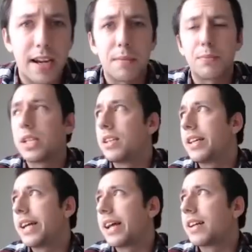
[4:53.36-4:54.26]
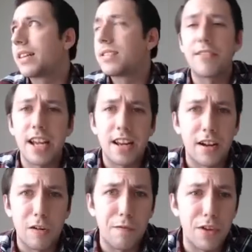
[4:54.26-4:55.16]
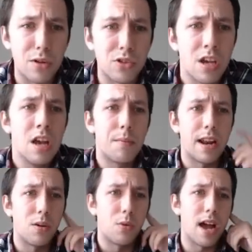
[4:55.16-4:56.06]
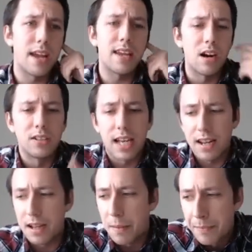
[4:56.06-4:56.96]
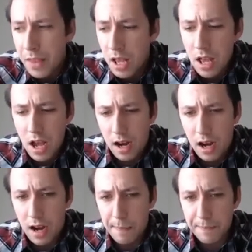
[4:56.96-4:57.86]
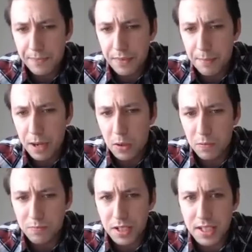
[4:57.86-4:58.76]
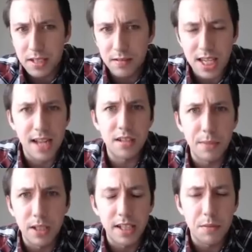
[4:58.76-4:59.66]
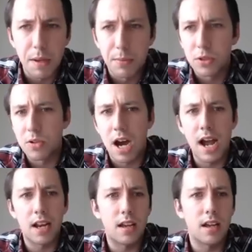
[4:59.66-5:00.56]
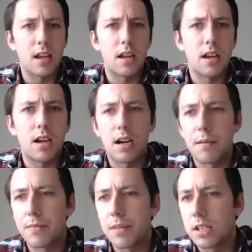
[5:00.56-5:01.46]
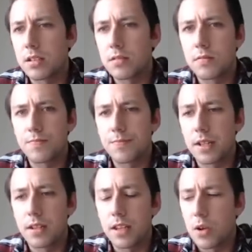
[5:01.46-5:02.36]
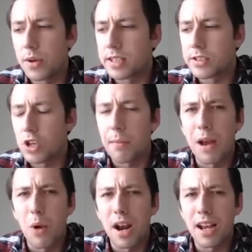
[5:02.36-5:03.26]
it completely. Had like 7,800 views. But anyway, I yelled at him about the tens of millions of people who died in in the USSR. But I want